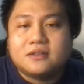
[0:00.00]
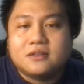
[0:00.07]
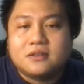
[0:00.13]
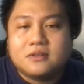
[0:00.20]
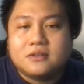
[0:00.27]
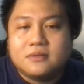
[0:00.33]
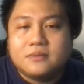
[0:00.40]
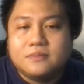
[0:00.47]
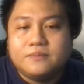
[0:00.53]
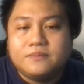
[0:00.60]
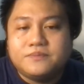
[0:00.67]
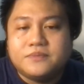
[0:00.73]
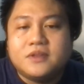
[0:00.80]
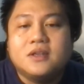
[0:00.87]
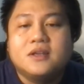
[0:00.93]
title,
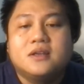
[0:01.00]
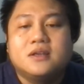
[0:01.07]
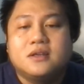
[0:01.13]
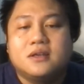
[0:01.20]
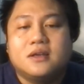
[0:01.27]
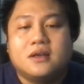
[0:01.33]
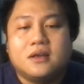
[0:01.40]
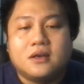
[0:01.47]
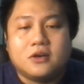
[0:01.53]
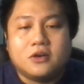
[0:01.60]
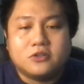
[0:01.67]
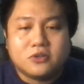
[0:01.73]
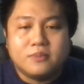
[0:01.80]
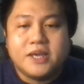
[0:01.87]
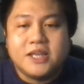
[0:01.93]

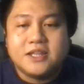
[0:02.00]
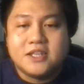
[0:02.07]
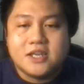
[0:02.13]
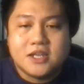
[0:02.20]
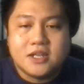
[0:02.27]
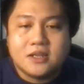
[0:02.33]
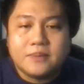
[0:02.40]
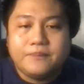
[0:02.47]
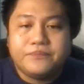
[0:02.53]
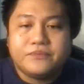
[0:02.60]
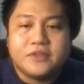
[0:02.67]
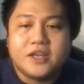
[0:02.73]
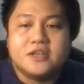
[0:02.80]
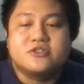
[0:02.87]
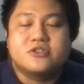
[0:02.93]

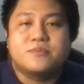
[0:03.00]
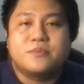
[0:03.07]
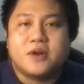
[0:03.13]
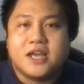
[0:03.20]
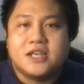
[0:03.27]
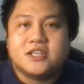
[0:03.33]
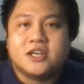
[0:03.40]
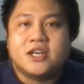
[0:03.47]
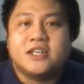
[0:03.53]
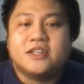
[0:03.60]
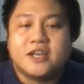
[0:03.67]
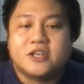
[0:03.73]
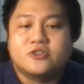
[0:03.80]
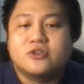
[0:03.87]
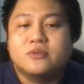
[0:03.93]
Automated Enterprise
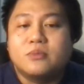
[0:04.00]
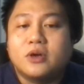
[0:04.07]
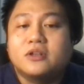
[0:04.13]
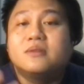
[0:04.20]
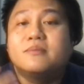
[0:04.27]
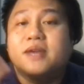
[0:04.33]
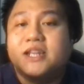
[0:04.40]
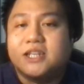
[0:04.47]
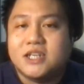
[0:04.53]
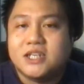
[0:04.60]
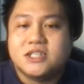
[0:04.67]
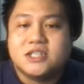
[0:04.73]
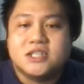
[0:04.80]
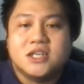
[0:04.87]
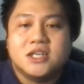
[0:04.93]
Architecture Model
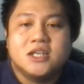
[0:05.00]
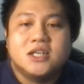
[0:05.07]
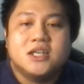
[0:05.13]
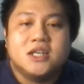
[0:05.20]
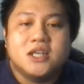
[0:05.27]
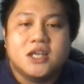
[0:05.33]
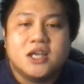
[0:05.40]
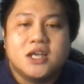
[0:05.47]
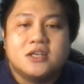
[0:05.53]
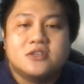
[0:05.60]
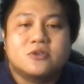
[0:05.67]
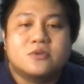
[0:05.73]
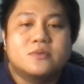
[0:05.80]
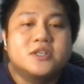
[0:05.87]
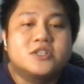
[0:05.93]
Maintenance.
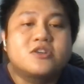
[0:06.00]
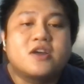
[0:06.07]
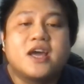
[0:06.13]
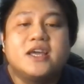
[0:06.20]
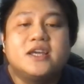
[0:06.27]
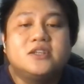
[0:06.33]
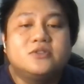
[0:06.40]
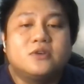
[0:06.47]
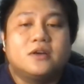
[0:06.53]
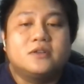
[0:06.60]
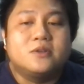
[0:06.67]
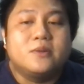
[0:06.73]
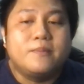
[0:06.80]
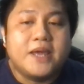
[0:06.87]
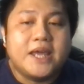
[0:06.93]
So we're trying
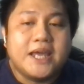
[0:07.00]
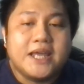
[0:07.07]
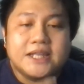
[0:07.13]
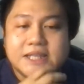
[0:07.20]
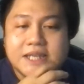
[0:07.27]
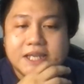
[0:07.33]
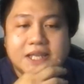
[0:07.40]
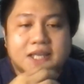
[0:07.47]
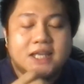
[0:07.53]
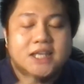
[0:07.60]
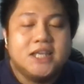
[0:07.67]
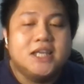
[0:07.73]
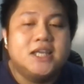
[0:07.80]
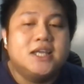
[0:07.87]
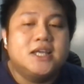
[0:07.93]
to automate
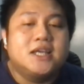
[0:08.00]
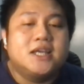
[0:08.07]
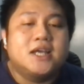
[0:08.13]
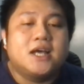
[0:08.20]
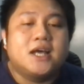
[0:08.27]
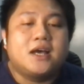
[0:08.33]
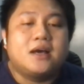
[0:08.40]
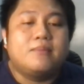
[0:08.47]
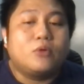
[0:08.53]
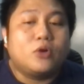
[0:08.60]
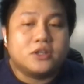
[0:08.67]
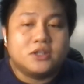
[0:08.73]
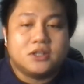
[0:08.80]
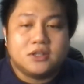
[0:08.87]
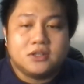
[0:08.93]

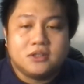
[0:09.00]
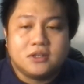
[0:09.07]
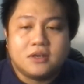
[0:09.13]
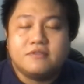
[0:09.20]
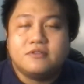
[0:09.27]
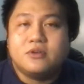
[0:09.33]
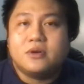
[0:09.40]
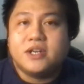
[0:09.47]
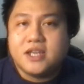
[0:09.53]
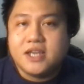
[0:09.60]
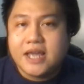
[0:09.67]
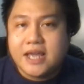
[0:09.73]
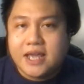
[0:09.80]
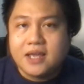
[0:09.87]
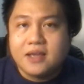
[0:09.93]
a model of
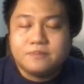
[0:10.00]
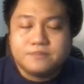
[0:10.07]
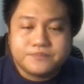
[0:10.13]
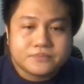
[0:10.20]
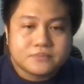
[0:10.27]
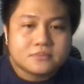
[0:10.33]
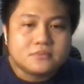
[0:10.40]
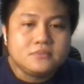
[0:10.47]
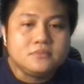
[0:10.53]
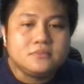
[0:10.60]
your in